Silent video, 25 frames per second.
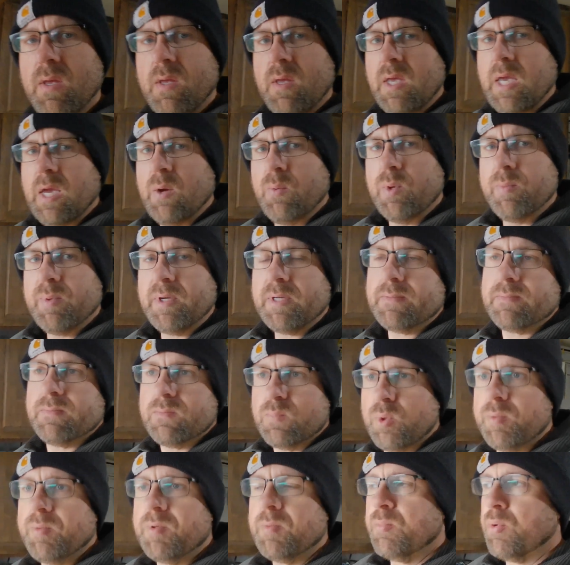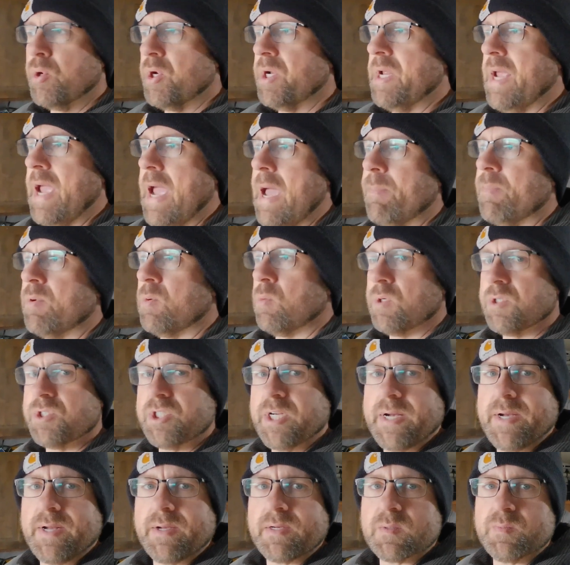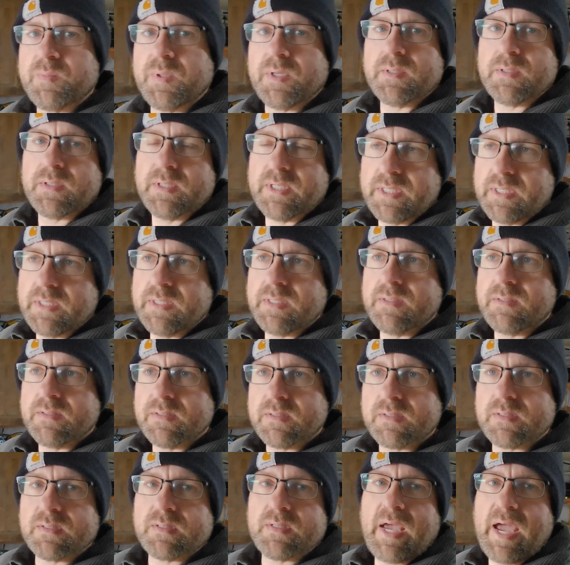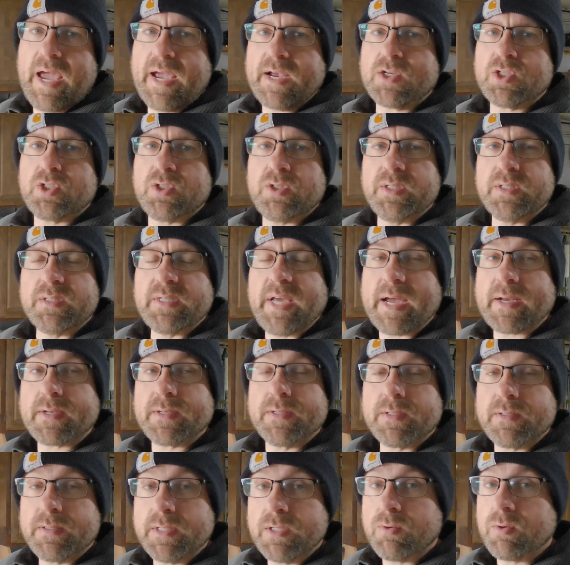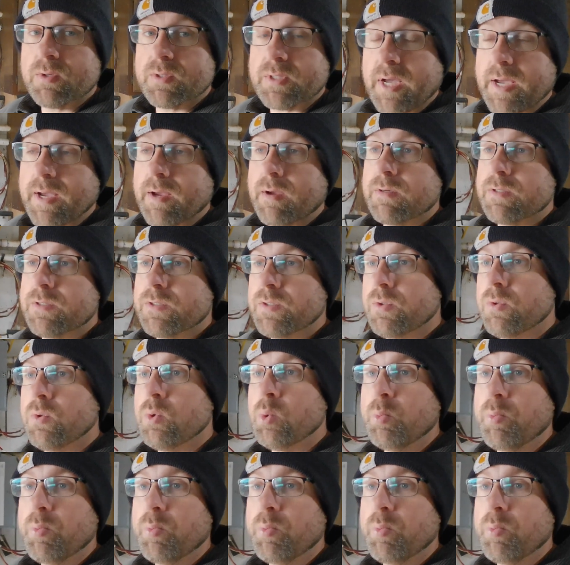and we've been pretty happy with Gen X, but he's actually technically retired too.